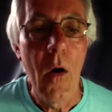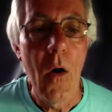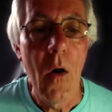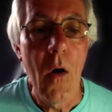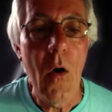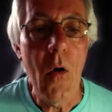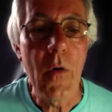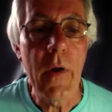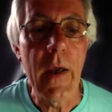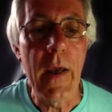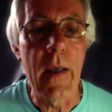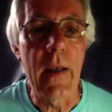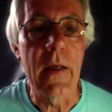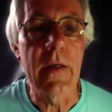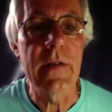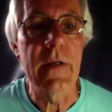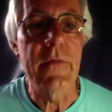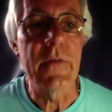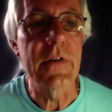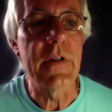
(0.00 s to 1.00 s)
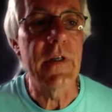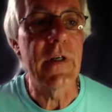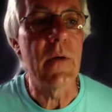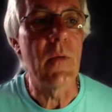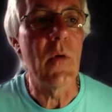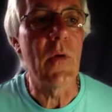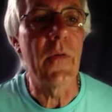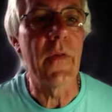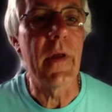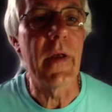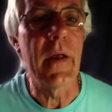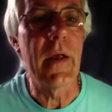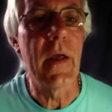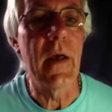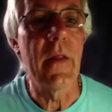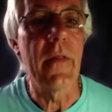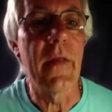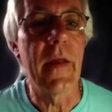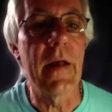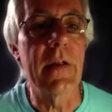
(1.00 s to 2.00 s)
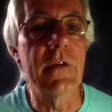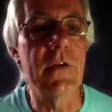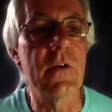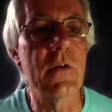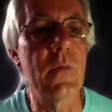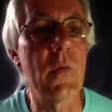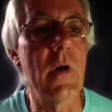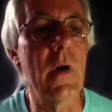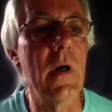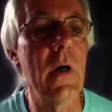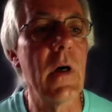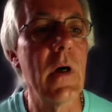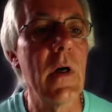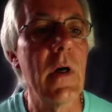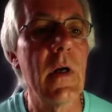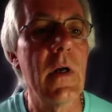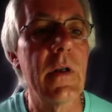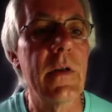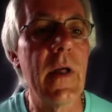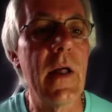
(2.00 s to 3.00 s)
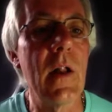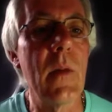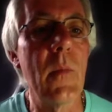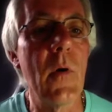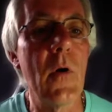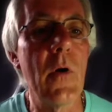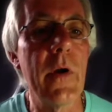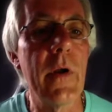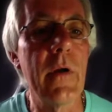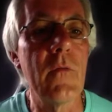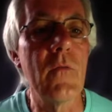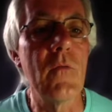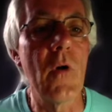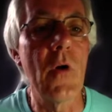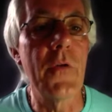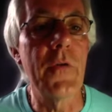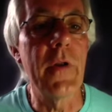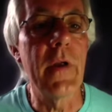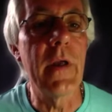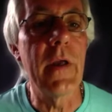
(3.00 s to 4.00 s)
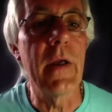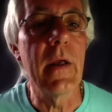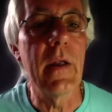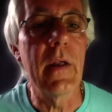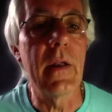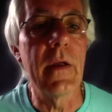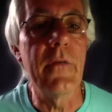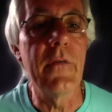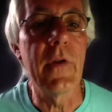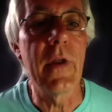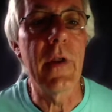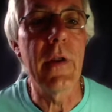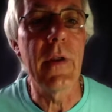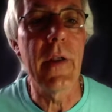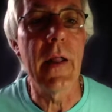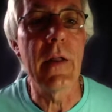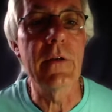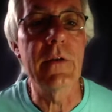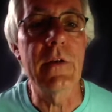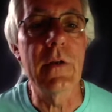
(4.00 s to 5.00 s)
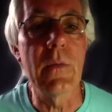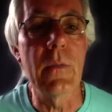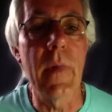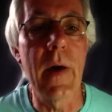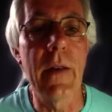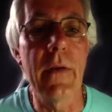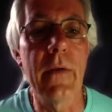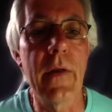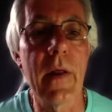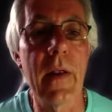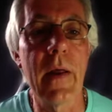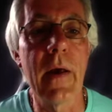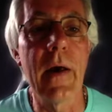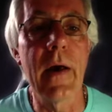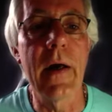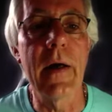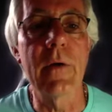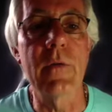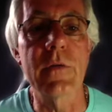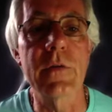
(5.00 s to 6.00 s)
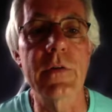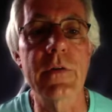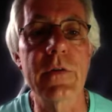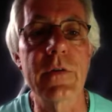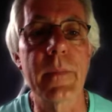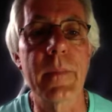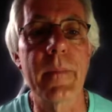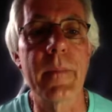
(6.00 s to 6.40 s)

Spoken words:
Okay, let's have a see what the answers were. Boy and Rodney lived in Nelson Mandela House.